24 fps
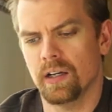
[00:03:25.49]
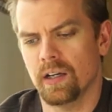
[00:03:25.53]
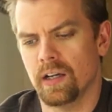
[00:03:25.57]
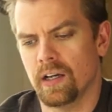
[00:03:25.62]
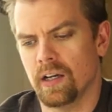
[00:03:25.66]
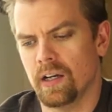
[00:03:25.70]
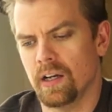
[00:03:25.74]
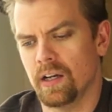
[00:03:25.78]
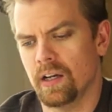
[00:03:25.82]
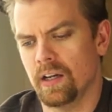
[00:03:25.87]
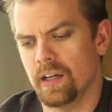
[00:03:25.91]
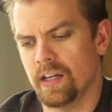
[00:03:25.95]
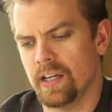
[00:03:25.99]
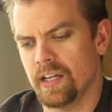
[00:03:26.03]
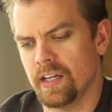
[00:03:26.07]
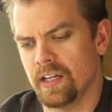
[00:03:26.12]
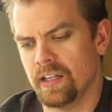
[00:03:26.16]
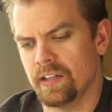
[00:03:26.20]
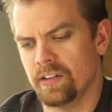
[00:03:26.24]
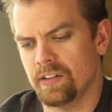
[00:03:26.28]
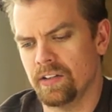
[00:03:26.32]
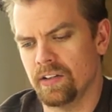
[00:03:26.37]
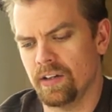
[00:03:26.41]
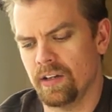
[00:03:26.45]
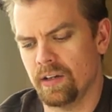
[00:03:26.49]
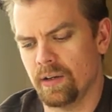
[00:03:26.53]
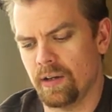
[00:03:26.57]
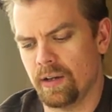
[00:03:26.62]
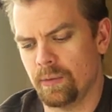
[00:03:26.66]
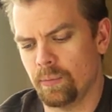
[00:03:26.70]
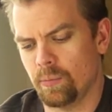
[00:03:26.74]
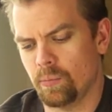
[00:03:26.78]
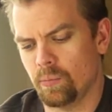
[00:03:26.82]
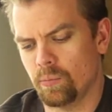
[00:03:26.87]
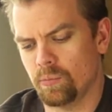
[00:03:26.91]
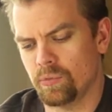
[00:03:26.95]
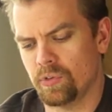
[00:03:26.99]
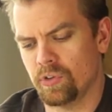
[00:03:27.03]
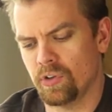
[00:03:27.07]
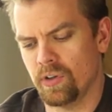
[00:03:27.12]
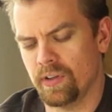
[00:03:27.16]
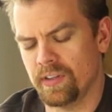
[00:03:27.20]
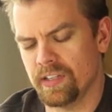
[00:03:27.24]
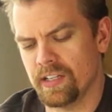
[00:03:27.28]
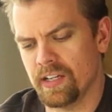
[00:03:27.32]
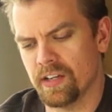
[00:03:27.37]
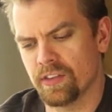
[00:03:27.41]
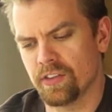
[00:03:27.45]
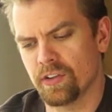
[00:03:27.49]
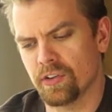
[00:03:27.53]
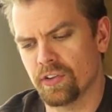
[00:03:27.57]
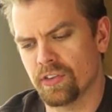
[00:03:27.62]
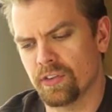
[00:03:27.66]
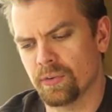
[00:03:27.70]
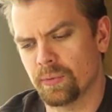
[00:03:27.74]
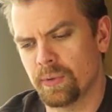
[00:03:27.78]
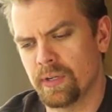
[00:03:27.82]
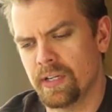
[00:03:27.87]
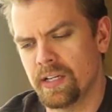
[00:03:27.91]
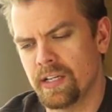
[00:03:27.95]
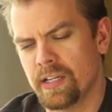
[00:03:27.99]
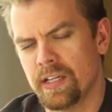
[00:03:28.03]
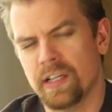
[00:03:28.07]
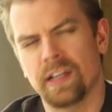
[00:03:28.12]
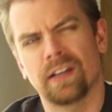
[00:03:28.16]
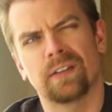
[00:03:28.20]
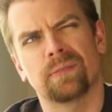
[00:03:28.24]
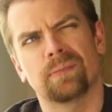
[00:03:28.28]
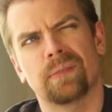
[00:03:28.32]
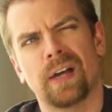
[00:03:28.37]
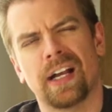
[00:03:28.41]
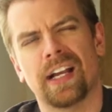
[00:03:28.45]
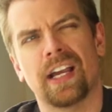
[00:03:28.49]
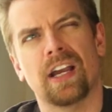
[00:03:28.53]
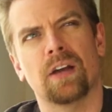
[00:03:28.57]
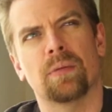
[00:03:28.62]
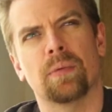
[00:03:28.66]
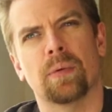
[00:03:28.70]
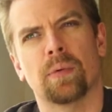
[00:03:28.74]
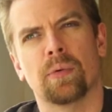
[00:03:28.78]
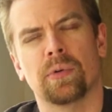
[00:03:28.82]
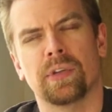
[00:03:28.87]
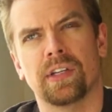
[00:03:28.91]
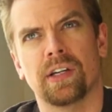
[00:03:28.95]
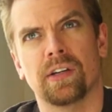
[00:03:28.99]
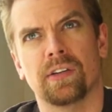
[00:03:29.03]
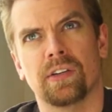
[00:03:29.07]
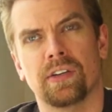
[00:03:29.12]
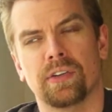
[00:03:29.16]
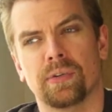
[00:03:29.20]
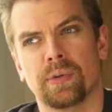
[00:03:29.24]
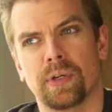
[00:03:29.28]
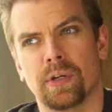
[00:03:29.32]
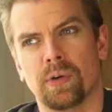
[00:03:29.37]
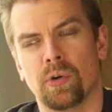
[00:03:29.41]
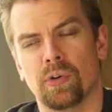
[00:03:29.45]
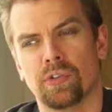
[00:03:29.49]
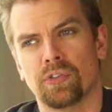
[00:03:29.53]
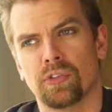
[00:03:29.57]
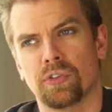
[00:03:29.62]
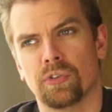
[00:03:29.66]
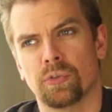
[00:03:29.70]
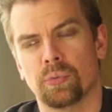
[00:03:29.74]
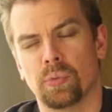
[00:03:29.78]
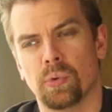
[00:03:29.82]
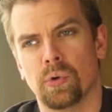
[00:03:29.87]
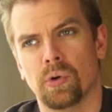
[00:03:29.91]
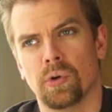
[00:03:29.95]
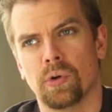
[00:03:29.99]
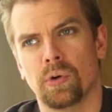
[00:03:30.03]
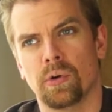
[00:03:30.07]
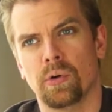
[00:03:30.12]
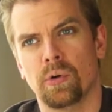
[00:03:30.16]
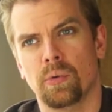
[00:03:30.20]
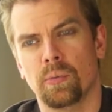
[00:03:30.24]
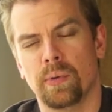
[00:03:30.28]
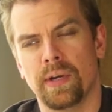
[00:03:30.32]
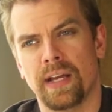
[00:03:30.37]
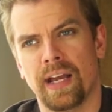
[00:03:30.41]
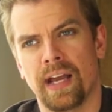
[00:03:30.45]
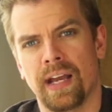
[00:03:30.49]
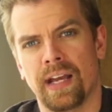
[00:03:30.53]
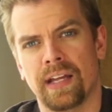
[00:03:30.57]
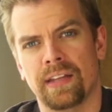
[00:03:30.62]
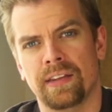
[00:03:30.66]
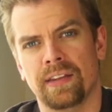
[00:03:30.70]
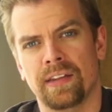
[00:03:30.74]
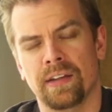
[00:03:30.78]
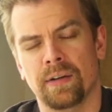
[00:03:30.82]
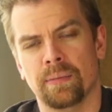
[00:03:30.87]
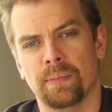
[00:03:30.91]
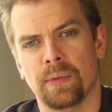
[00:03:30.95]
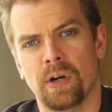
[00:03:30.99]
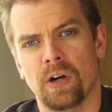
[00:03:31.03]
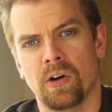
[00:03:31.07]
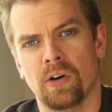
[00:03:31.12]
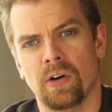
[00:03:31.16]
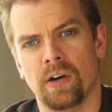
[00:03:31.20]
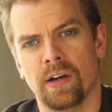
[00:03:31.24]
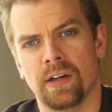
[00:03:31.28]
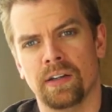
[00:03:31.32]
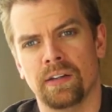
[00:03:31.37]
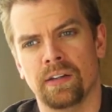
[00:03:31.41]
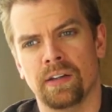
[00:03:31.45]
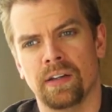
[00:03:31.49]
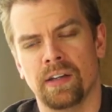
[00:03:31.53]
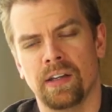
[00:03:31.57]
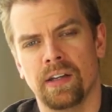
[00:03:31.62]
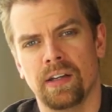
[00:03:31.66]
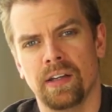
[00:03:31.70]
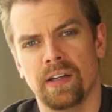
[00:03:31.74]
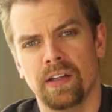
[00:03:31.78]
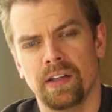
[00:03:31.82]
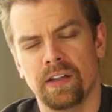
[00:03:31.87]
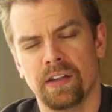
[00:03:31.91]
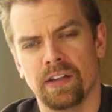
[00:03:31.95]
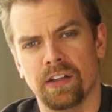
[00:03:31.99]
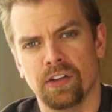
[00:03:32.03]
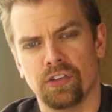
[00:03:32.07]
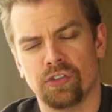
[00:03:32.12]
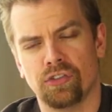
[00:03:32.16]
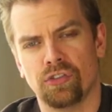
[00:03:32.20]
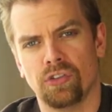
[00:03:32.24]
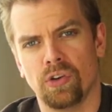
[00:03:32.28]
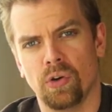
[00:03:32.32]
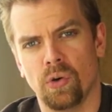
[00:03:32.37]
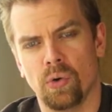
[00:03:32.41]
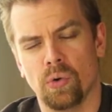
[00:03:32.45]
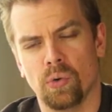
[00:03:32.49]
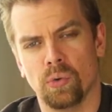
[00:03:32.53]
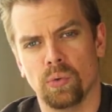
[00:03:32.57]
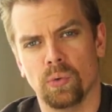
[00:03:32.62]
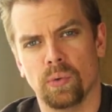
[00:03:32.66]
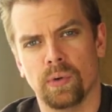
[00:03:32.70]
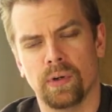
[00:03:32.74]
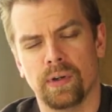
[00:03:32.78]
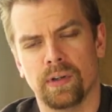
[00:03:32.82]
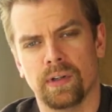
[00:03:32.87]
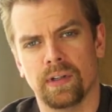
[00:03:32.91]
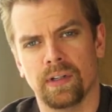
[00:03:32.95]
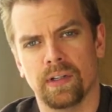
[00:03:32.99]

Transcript: So the other 3, I can't remember what the other 3 roasters were. We had them on the show,